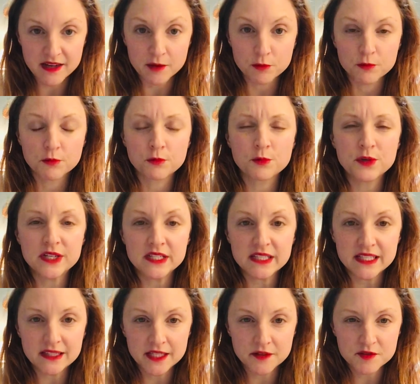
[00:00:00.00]
It really
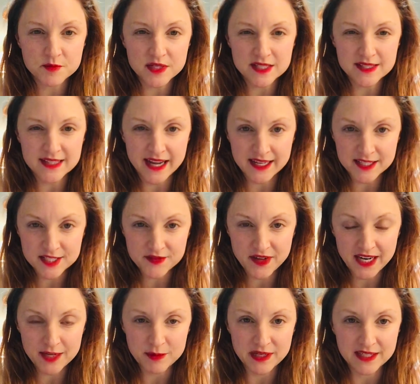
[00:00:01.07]
leaves me
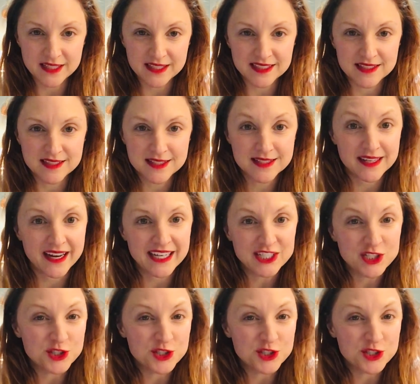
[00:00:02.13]
satisfied because I